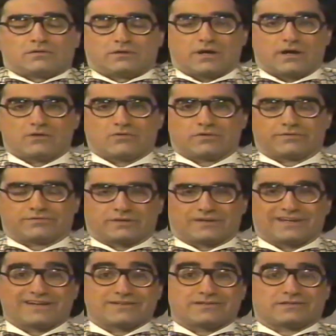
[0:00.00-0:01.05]
And now, with
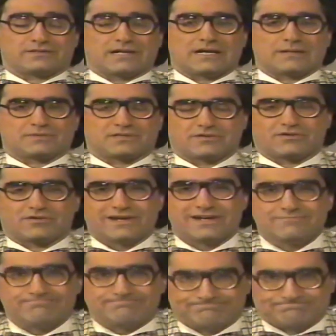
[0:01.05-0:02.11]
tonight's top
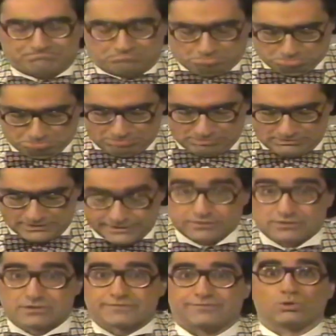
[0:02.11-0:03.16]
story,
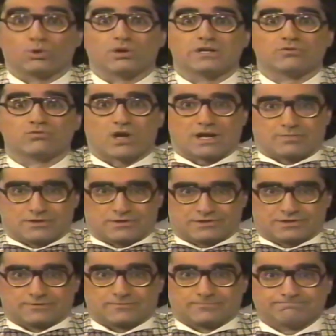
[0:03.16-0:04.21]
here's Floyd
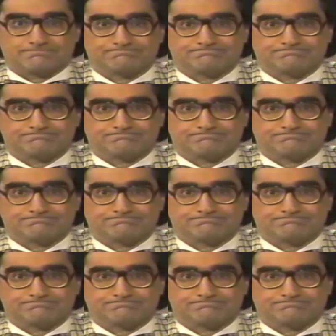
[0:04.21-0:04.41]
Robertson.